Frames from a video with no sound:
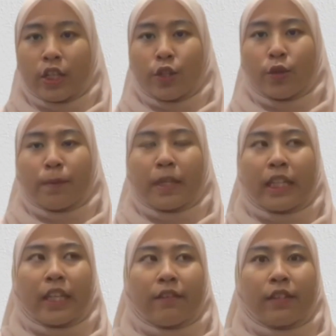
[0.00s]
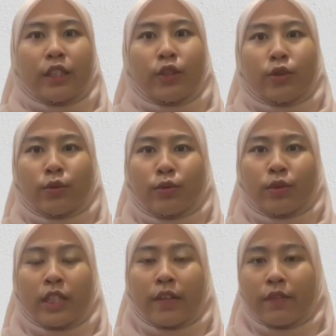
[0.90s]
should be given
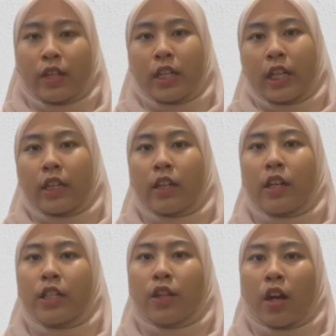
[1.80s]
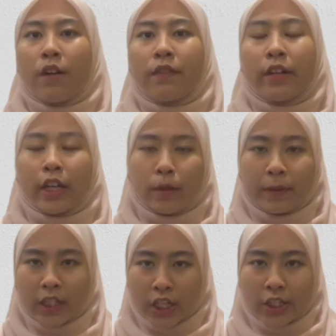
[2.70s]
to several categories of
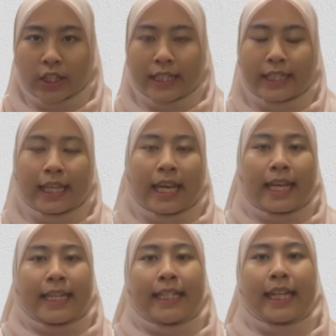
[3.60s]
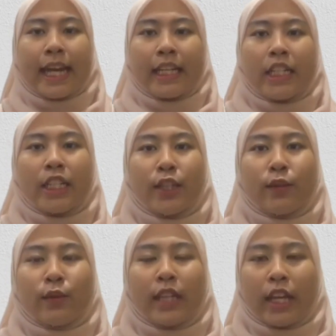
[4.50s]
recommendations. In addition
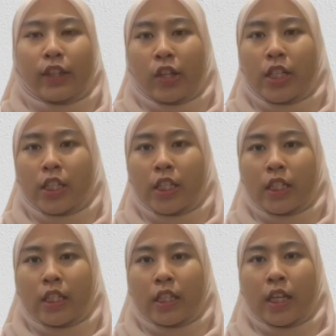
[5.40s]
to technology,